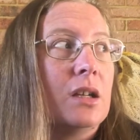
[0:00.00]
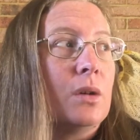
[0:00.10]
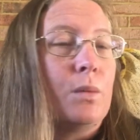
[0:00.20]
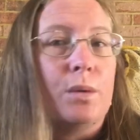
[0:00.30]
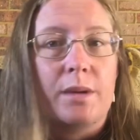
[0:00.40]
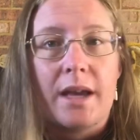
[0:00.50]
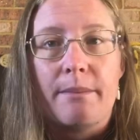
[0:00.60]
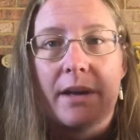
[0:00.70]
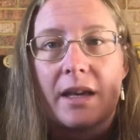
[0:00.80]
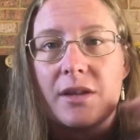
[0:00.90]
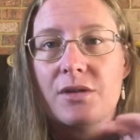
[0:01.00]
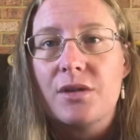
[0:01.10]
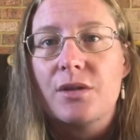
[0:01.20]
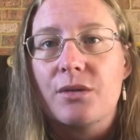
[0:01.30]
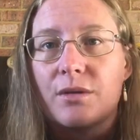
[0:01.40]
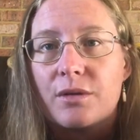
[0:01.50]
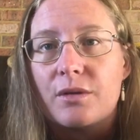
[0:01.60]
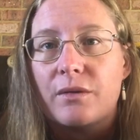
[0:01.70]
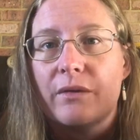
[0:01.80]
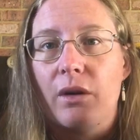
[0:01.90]
we'll get back into the
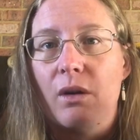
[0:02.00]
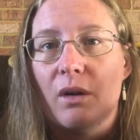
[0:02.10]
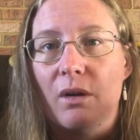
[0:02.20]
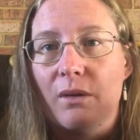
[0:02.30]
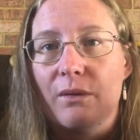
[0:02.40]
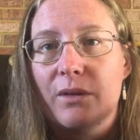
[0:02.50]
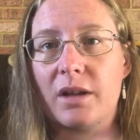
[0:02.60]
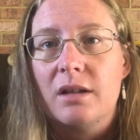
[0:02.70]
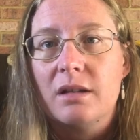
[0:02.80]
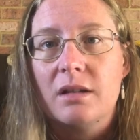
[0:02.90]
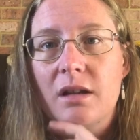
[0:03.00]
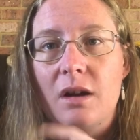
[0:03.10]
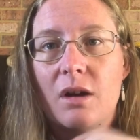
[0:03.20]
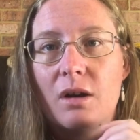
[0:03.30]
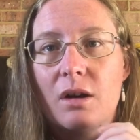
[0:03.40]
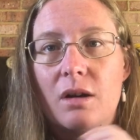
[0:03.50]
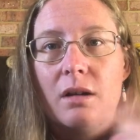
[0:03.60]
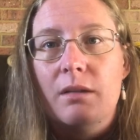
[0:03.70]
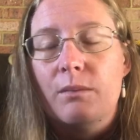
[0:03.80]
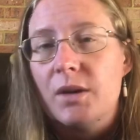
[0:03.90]
groove of
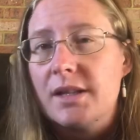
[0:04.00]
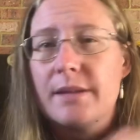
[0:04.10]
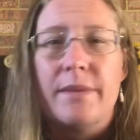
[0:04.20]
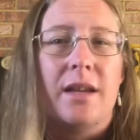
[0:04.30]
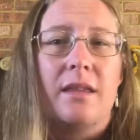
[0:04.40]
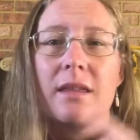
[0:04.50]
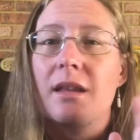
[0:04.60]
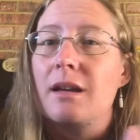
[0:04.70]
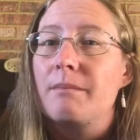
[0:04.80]
once a month,